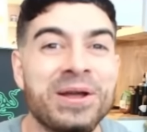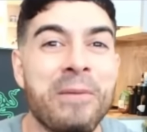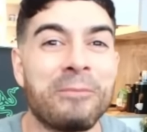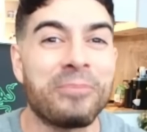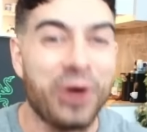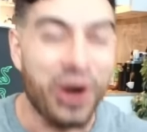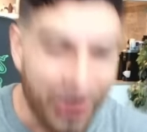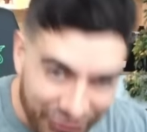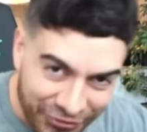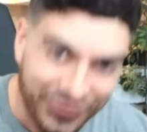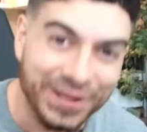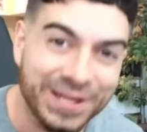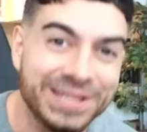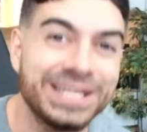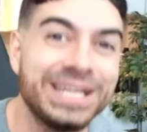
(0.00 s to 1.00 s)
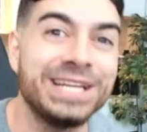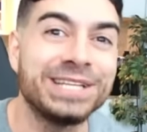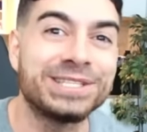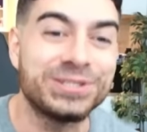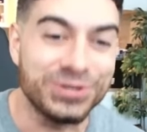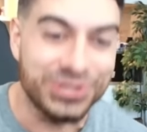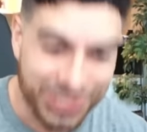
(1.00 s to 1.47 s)
Perfectly
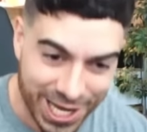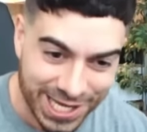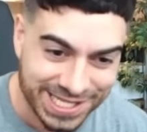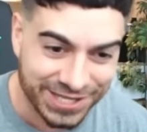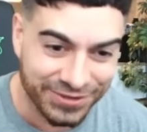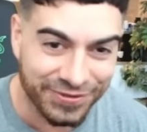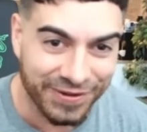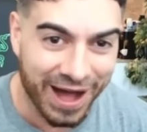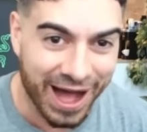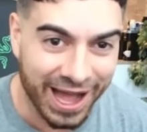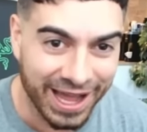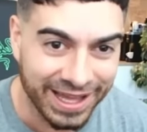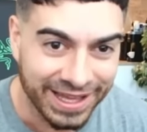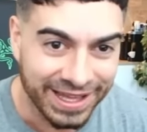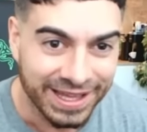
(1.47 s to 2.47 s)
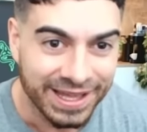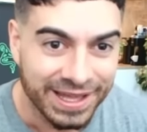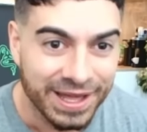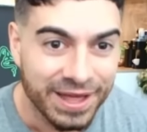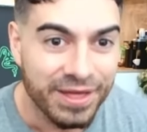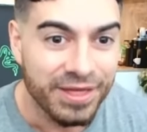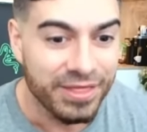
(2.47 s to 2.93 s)
to justify
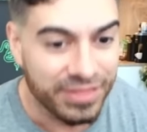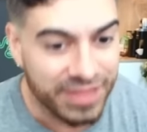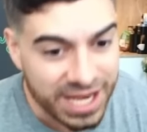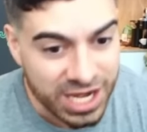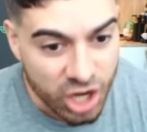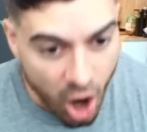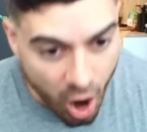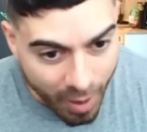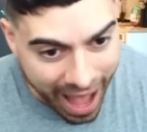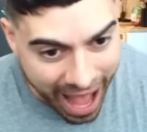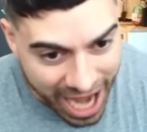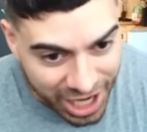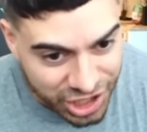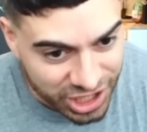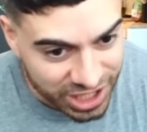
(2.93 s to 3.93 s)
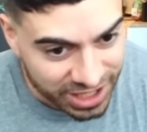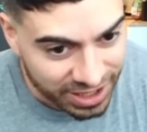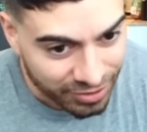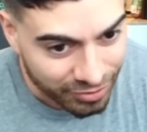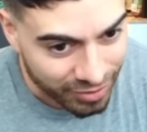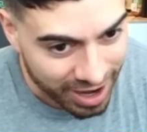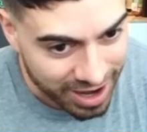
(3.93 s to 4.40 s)
the no action
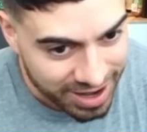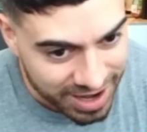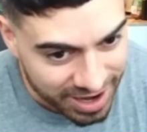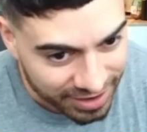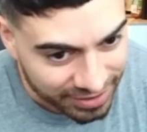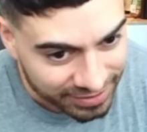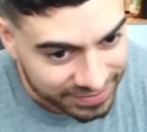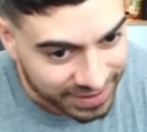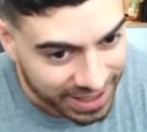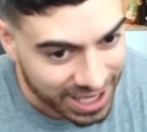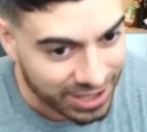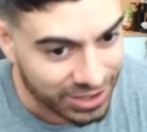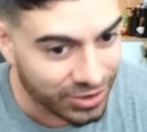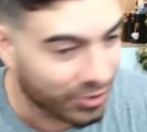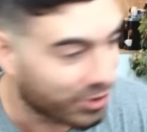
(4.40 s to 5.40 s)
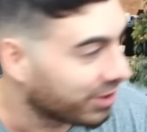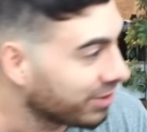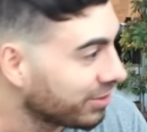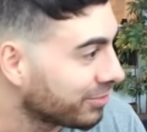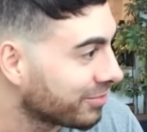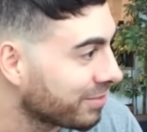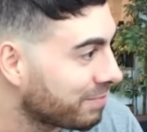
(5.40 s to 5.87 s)
right here in
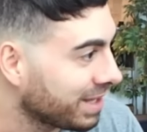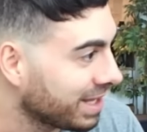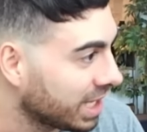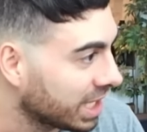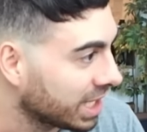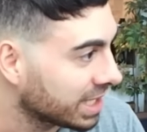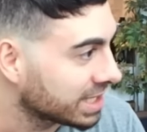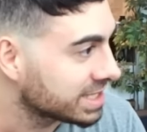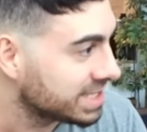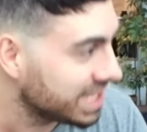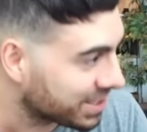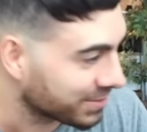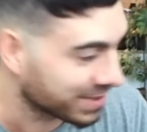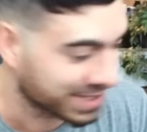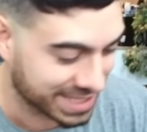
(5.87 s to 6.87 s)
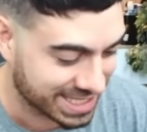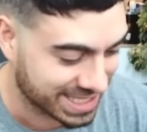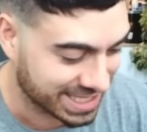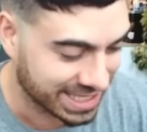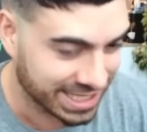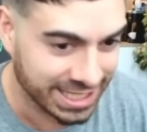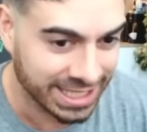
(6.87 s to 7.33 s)
your repeating sequence.